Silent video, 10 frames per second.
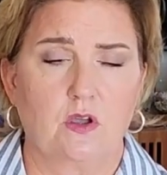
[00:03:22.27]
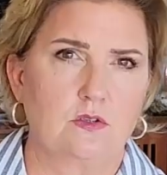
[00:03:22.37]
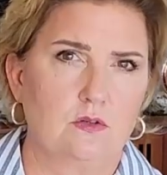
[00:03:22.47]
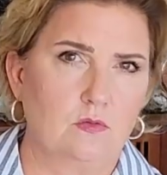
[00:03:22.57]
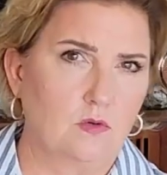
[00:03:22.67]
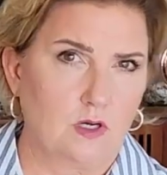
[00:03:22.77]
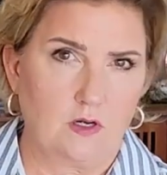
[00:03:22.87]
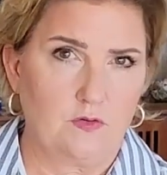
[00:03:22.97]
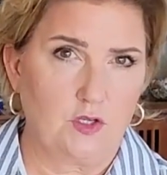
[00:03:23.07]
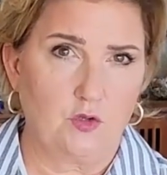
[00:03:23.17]
to
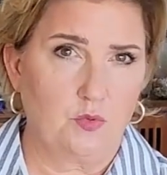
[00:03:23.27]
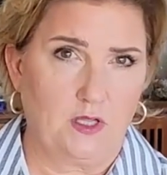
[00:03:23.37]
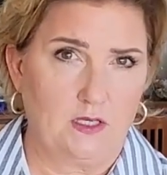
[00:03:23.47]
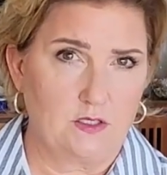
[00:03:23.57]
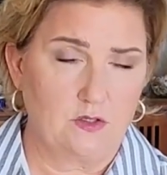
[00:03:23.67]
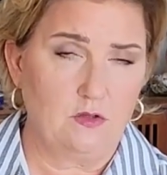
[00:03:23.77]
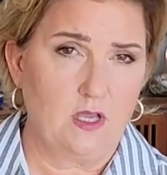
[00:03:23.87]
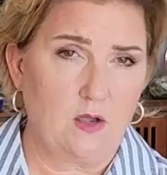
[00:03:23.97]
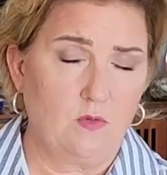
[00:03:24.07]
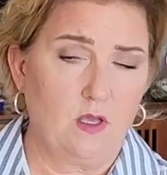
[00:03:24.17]
wherever you plan to do
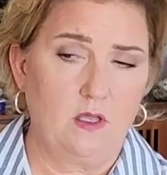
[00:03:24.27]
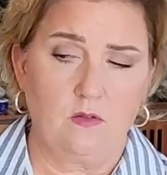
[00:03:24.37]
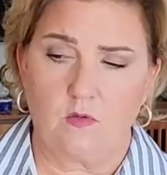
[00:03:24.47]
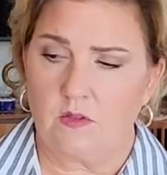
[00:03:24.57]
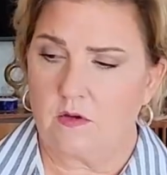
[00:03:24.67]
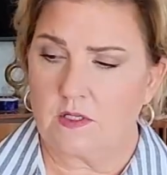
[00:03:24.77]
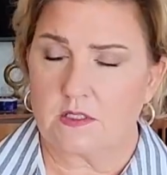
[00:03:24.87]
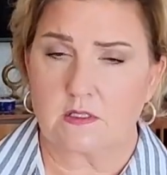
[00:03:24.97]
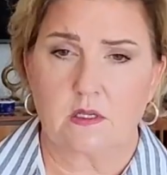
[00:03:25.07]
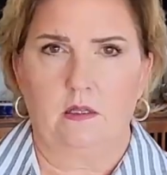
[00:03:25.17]
that with, whether it's,